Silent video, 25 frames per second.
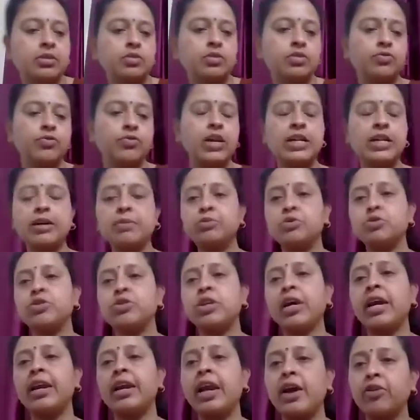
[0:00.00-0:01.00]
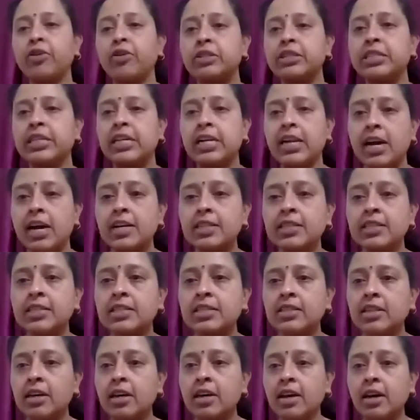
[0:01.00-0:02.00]
Welcome to the NIOS class.
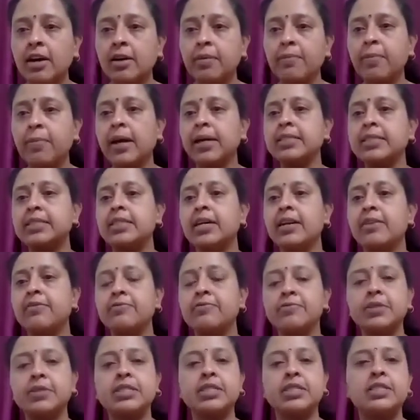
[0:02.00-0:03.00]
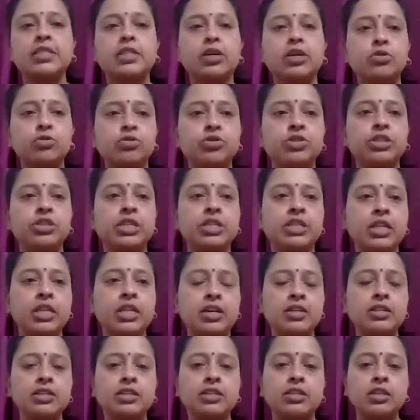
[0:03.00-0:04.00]
Myself, Mrs. Tanushri
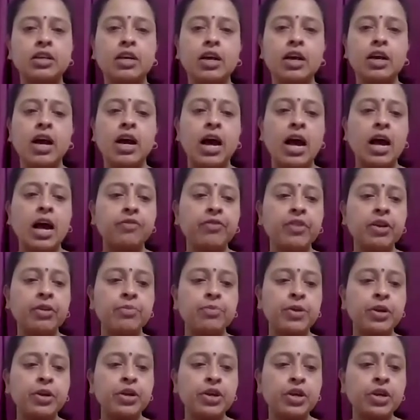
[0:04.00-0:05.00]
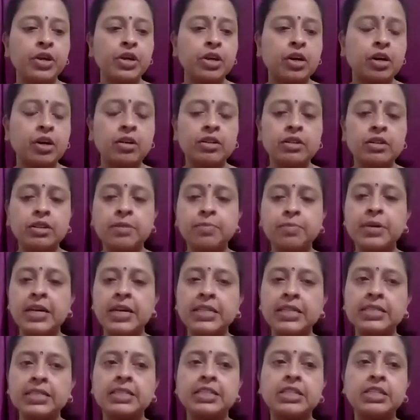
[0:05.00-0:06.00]
Das. I will be the
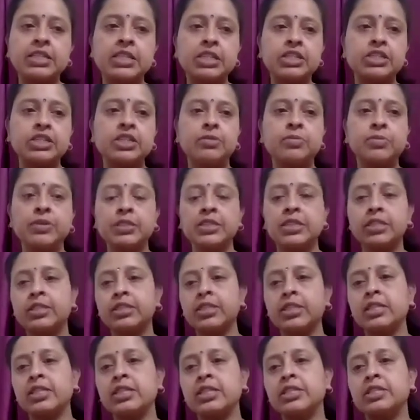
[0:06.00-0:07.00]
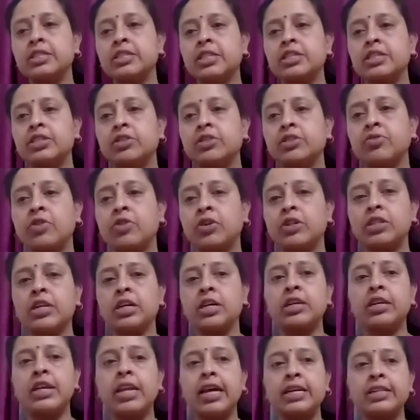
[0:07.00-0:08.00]
BST teacher, Business Studies teacher for
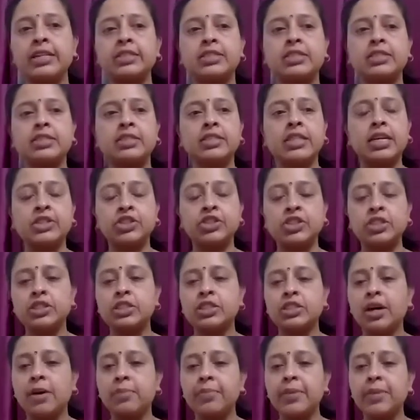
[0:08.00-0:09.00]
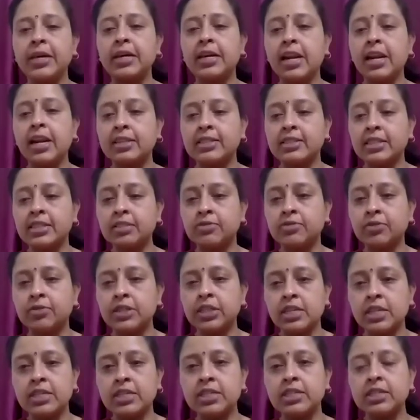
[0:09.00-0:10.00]
the next sessions coming classes with
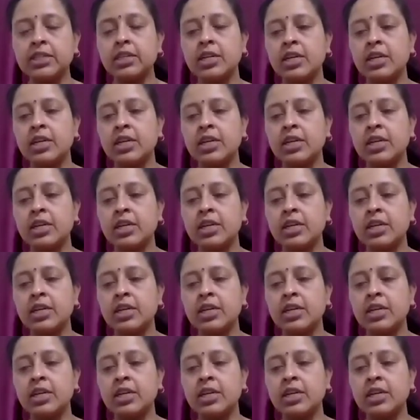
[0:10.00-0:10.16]
us.